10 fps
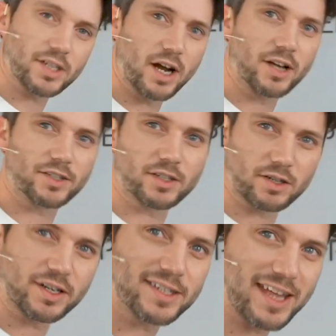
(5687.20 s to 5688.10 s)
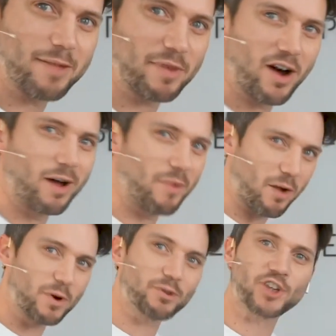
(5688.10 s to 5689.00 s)
answers. I'm going to stay behind. I
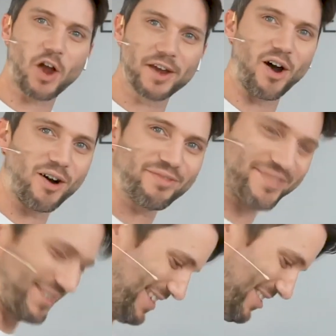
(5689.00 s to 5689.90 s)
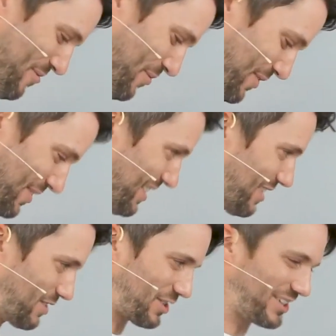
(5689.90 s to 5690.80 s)
will sign off
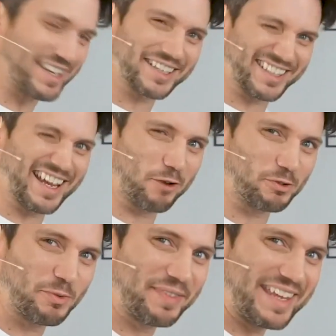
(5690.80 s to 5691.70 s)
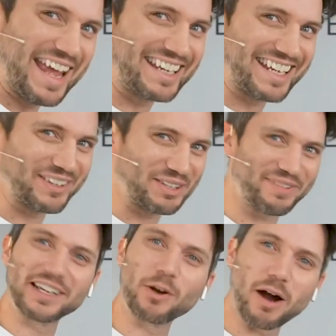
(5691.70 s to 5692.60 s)
because it helps with the edit of the
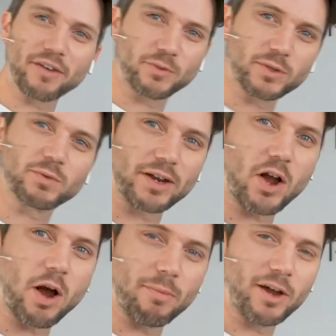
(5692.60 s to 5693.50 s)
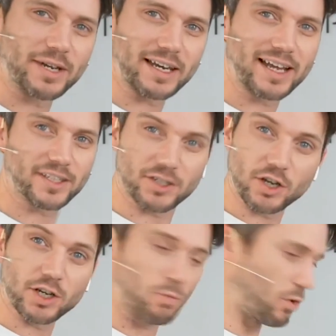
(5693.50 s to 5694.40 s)
video afterwards when I upload it later so
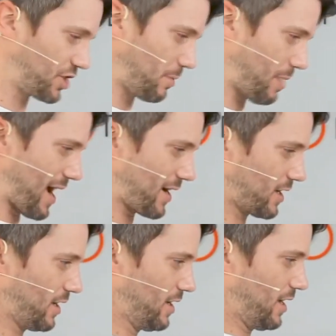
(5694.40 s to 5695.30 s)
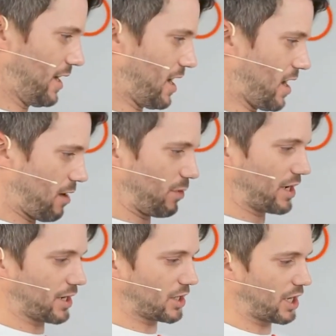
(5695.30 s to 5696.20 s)
you can watch it back. We're
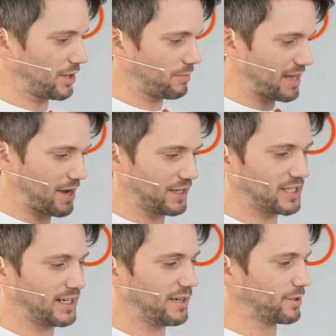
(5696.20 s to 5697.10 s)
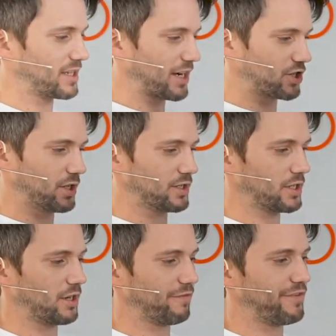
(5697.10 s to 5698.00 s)
going to cut them down into little sections.
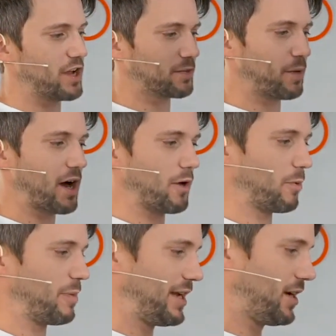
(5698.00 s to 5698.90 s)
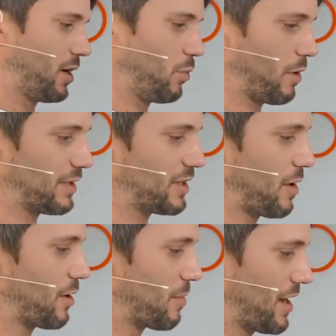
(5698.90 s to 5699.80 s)
So the first part will be, you know, what we
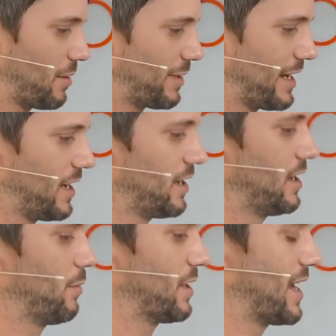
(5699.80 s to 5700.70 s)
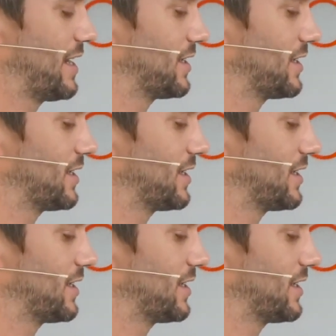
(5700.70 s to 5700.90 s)
spoke about at the beginning, and then we'll get into